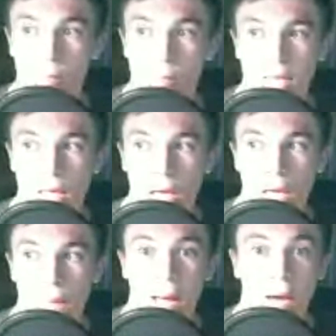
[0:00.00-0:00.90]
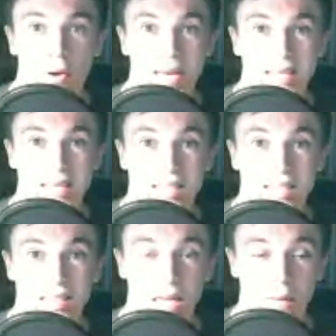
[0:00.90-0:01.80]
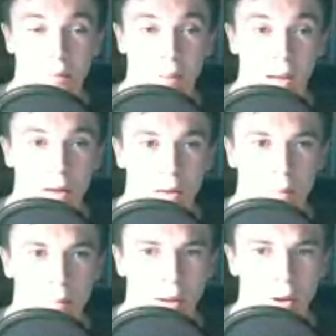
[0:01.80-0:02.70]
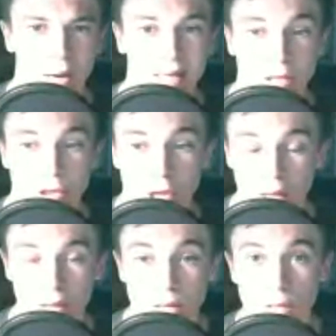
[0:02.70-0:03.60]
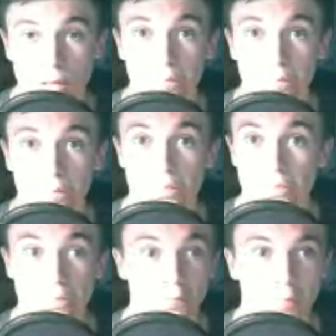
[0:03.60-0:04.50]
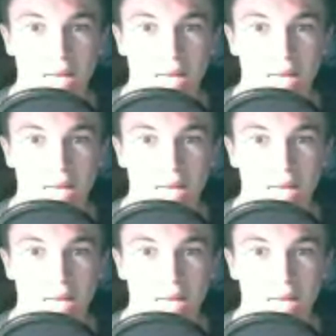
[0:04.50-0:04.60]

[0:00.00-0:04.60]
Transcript: we did power cleans and power clean and jerks, we